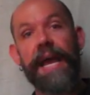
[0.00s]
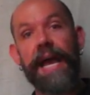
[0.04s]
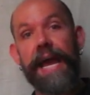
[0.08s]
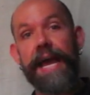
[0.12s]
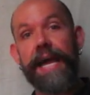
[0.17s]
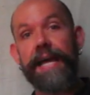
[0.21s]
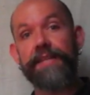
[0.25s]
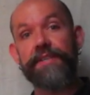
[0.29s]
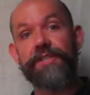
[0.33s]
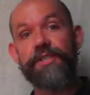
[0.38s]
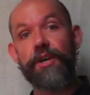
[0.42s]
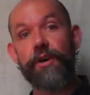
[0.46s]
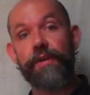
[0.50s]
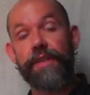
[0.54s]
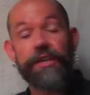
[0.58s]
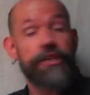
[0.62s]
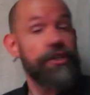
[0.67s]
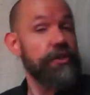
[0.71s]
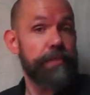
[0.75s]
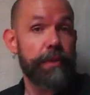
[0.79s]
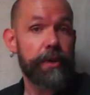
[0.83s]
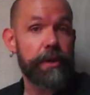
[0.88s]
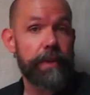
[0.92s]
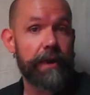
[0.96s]
And so they
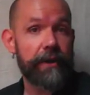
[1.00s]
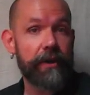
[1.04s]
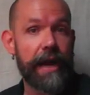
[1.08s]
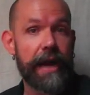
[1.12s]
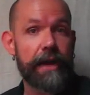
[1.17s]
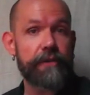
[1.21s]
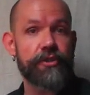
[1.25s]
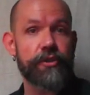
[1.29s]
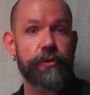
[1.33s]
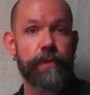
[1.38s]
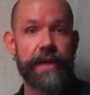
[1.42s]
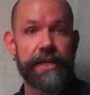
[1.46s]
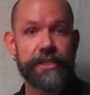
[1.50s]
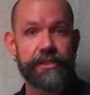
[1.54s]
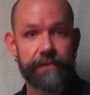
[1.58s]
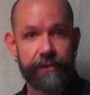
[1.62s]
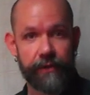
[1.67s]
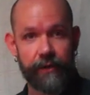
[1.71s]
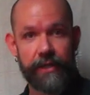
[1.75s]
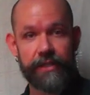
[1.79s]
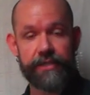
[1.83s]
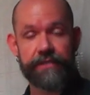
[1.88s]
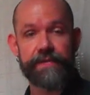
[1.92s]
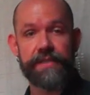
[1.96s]
just put him under house arrest for
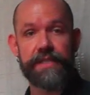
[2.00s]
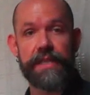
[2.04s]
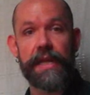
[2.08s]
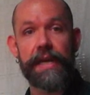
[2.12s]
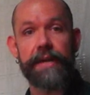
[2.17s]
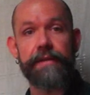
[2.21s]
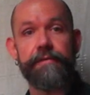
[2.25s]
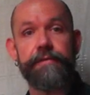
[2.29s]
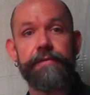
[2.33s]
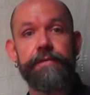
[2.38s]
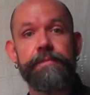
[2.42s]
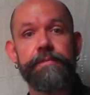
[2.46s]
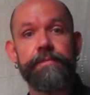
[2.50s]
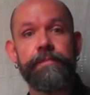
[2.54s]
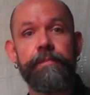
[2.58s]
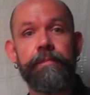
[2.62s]
the rest of his life.